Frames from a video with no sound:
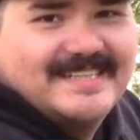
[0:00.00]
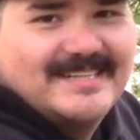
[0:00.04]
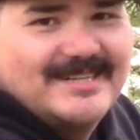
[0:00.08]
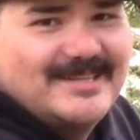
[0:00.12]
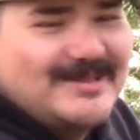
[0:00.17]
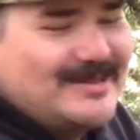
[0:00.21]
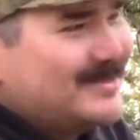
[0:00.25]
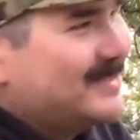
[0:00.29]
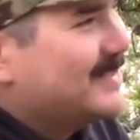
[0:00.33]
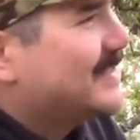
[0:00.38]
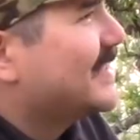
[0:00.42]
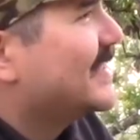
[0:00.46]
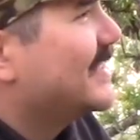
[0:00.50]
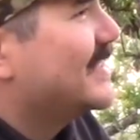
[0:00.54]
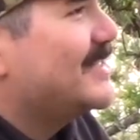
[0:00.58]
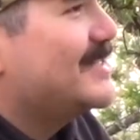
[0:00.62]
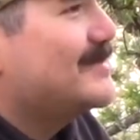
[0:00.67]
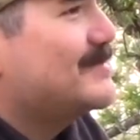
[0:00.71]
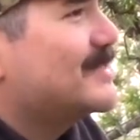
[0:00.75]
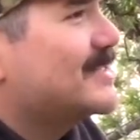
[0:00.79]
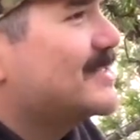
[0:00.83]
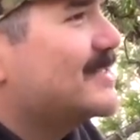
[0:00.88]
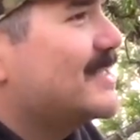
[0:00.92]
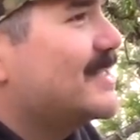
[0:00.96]

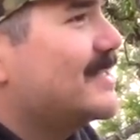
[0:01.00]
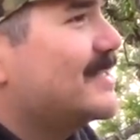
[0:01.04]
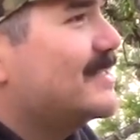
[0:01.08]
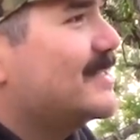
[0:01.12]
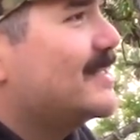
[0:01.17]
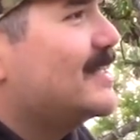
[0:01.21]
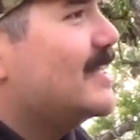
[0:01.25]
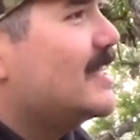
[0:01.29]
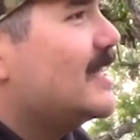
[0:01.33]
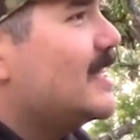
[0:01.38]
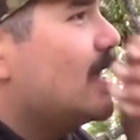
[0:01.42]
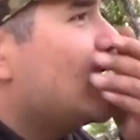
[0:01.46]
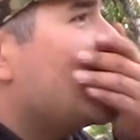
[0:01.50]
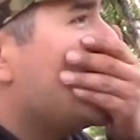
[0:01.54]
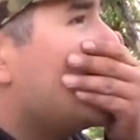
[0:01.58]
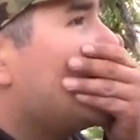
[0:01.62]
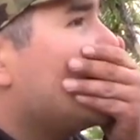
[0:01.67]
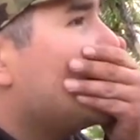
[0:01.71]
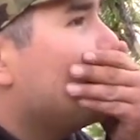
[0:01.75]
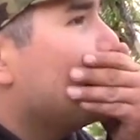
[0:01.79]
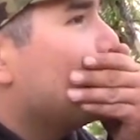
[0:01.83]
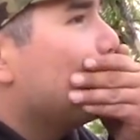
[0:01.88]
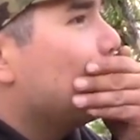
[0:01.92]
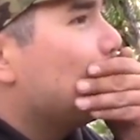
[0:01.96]
I'm excited.
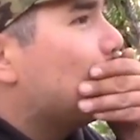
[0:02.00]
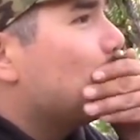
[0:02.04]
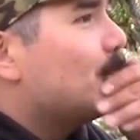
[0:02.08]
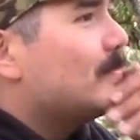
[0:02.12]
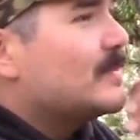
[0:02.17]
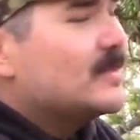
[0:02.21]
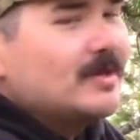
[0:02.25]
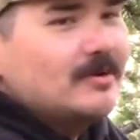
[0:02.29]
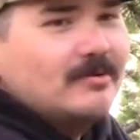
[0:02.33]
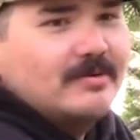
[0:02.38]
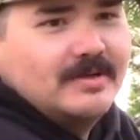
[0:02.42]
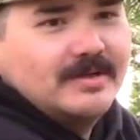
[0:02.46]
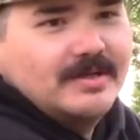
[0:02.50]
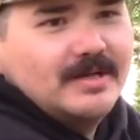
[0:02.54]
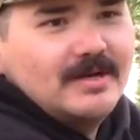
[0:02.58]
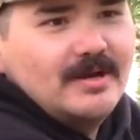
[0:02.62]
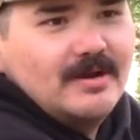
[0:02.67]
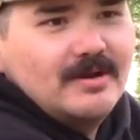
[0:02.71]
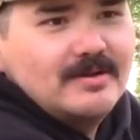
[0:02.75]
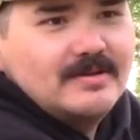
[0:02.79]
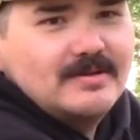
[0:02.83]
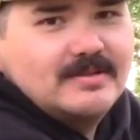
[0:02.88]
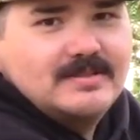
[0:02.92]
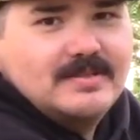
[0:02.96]
Now we'll get
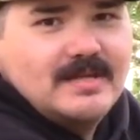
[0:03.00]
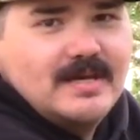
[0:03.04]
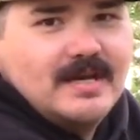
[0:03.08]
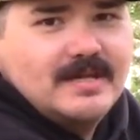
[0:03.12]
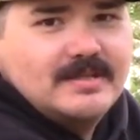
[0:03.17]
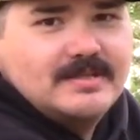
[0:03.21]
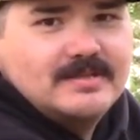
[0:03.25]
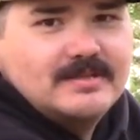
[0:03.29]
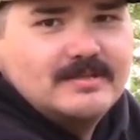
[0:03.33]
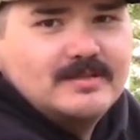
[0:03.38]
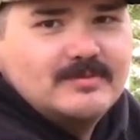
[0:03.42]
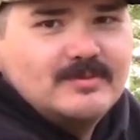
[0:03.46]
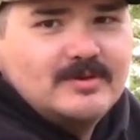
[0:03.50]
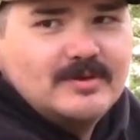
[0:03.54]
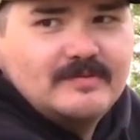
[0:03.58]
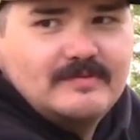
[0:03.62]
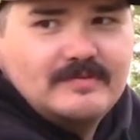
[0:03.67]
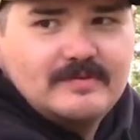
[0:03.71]
out of the stands here in about